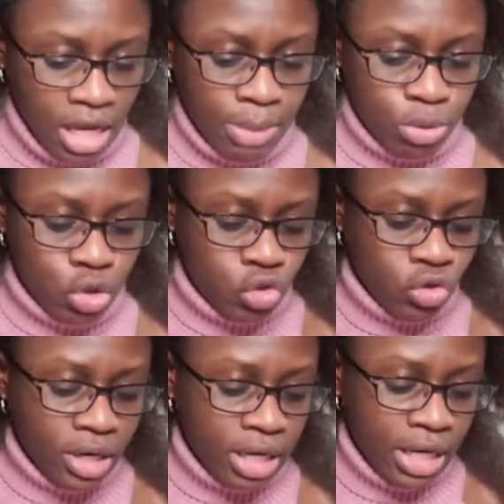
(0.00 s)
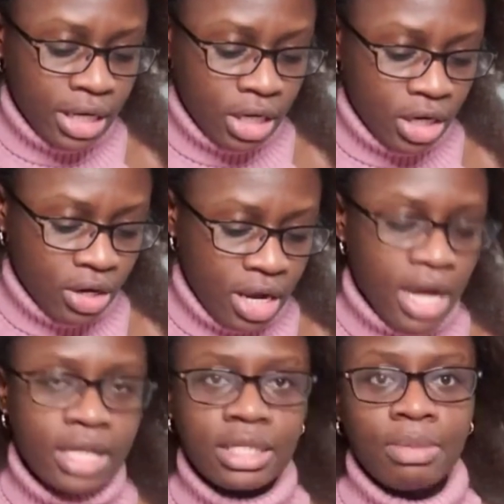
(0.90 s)
I am struggling here,
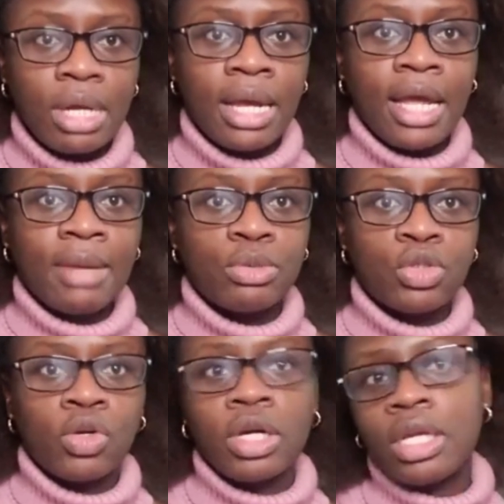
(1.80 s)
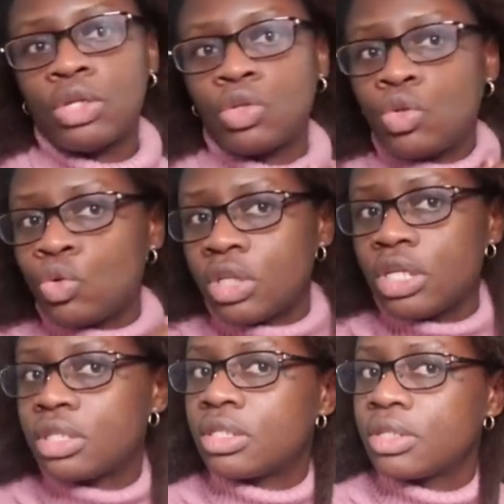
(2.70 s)
guys. I am struggling to do
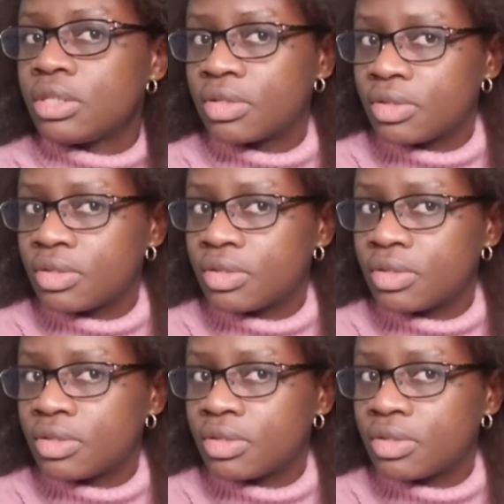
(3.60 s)
this.